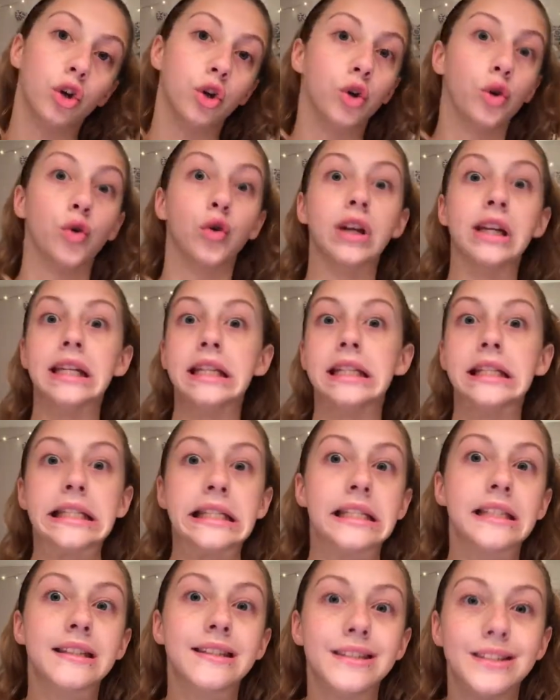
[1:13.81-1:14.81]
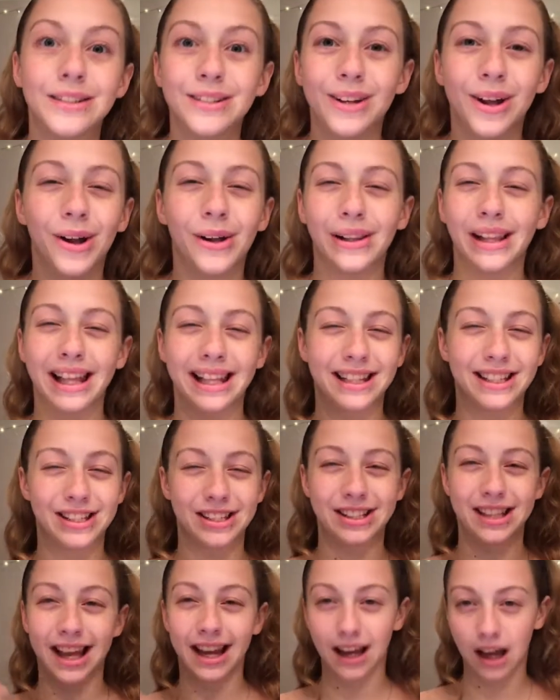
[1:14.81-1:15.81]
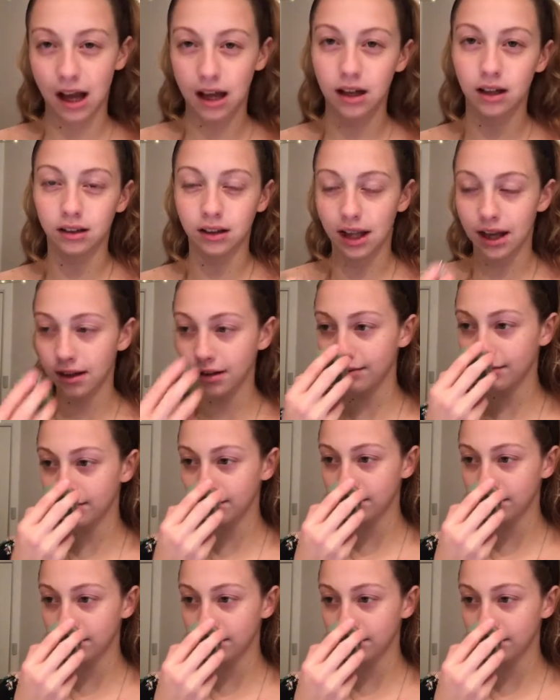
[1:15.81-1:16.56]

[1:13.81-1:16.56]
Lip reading: greens, you know, like just that kind of like